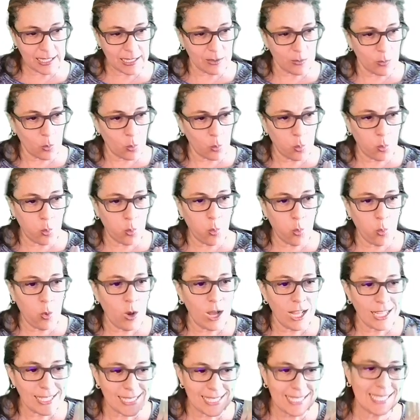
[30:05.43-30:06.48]

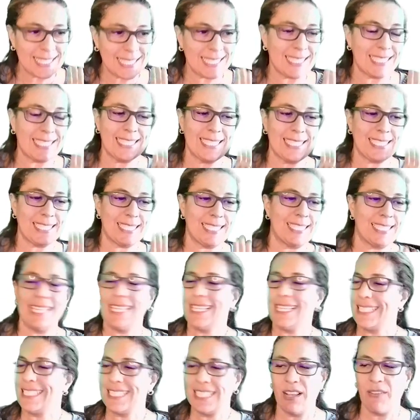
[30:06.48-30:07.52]
what's
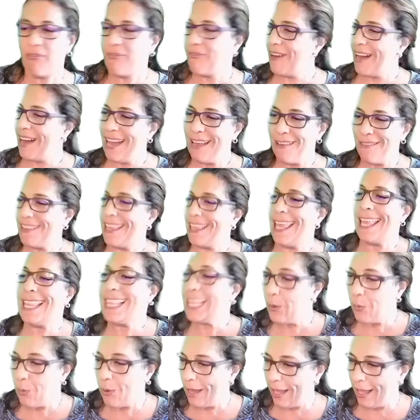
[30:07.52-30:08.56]
65
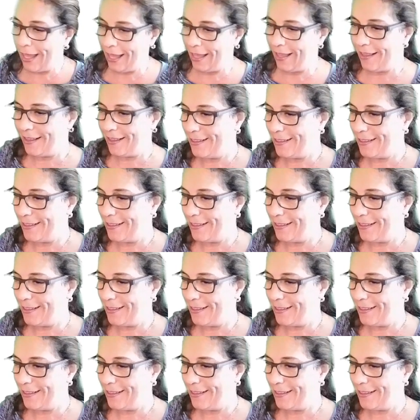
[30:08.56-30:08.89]
anyway?